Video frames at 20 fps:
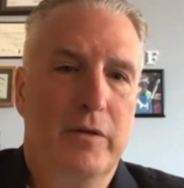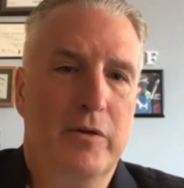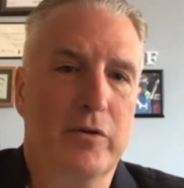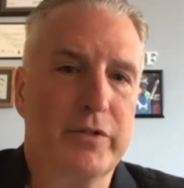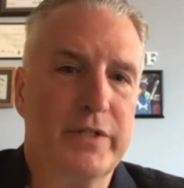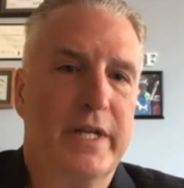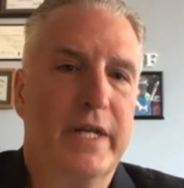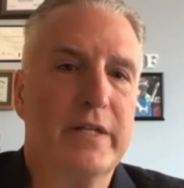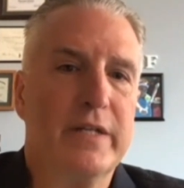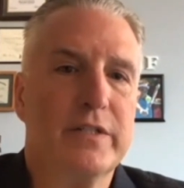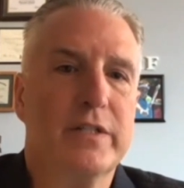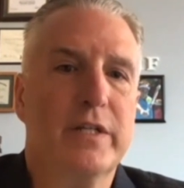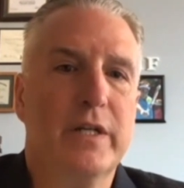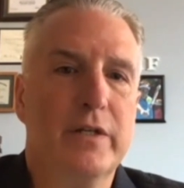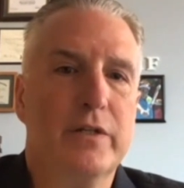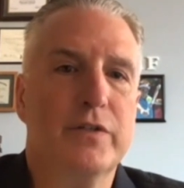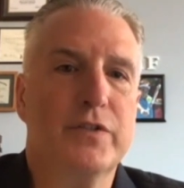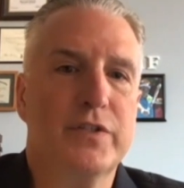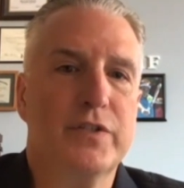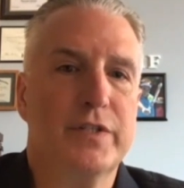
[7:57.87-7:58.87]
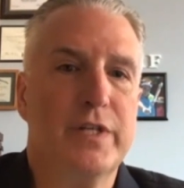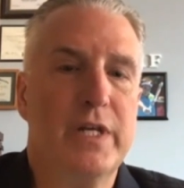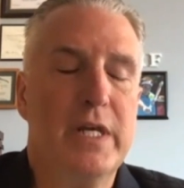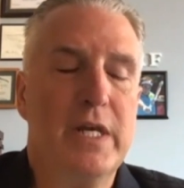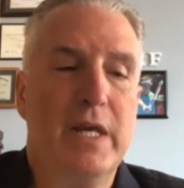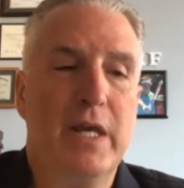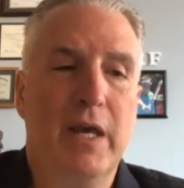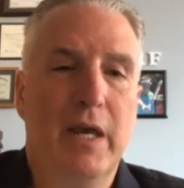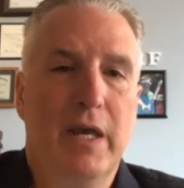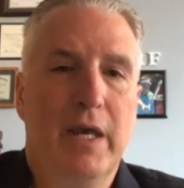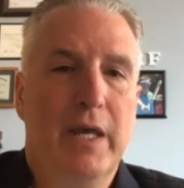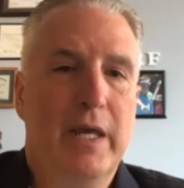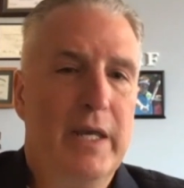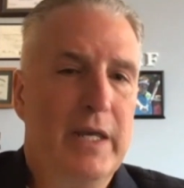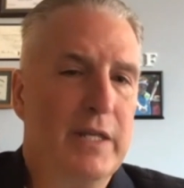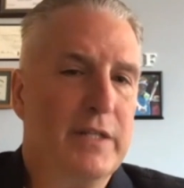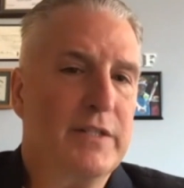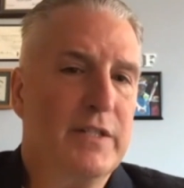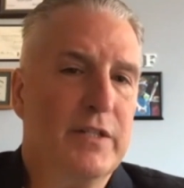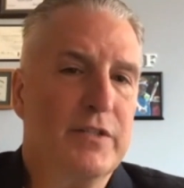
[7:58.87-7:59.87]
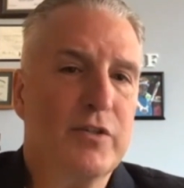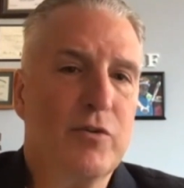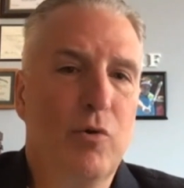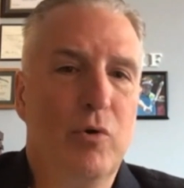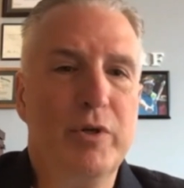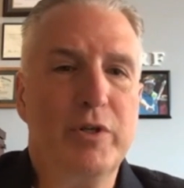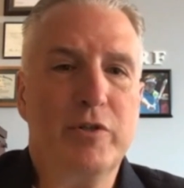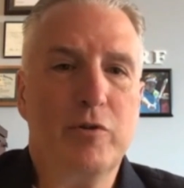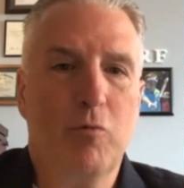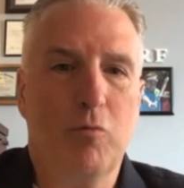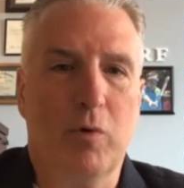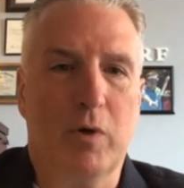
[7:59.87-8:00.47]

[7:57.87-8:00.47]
You're testing to see, is this going